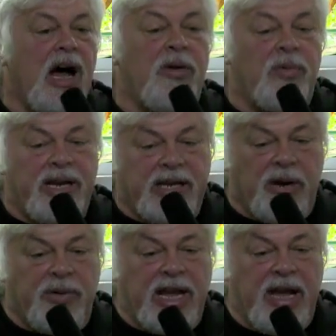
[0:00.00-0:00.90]
Right
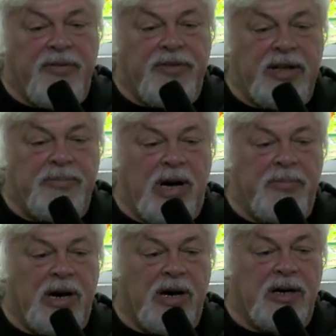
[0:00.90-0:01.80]
now we have the
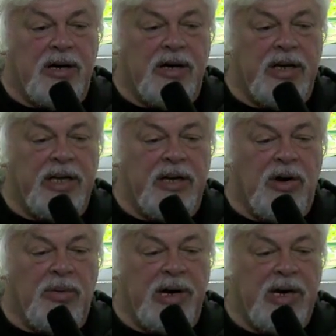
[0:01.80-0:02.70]
Bob Barker in
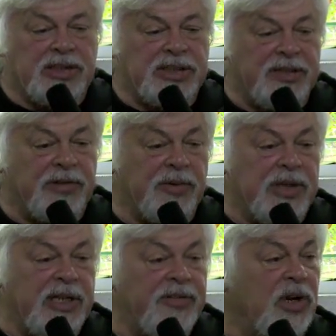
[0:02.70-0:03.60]
Hobart, the Steve
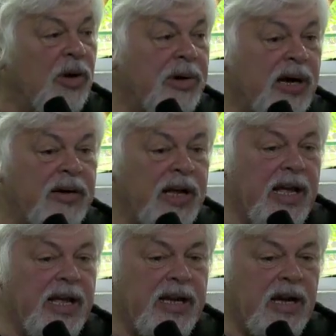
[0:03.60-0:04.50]
Irwin leaving Hobart,
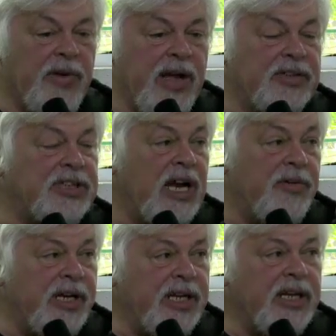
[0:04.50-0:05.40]
and we have the
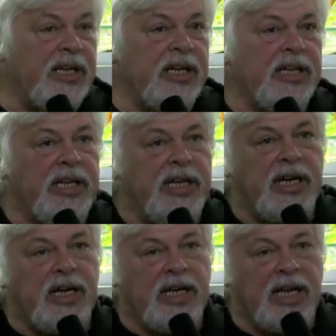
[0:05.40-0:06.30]
Sirenian in
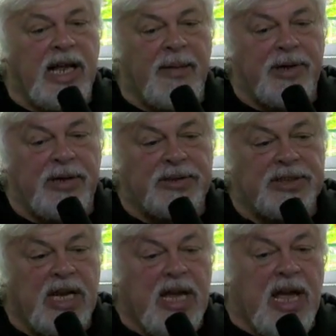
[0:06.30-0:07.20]
the
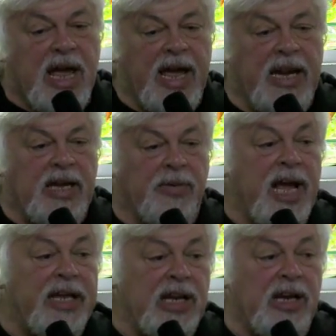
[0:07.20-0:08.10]
Galapagos, and
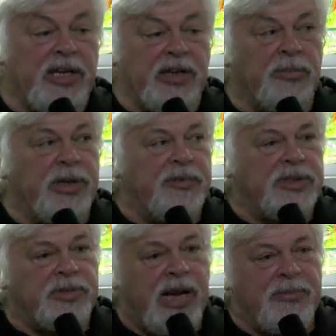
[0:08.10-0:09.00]
we had the Audi Gill, but it
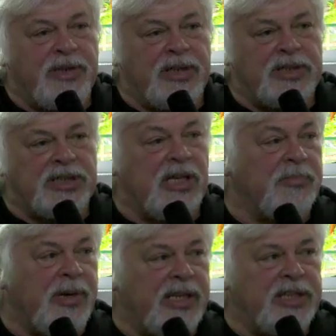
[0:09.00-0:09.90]
was rammed and
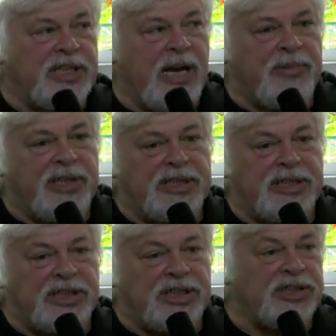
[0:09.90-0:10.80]
sunk by the
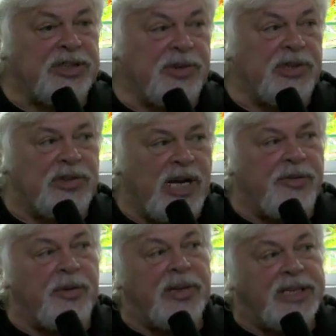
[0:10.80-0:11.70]
Japanese this year, so we're trying
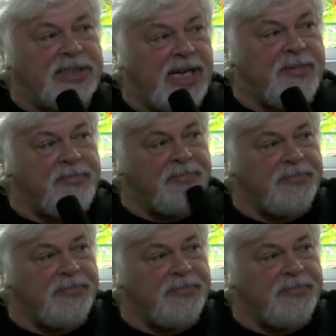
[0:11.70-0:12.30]
to replace that.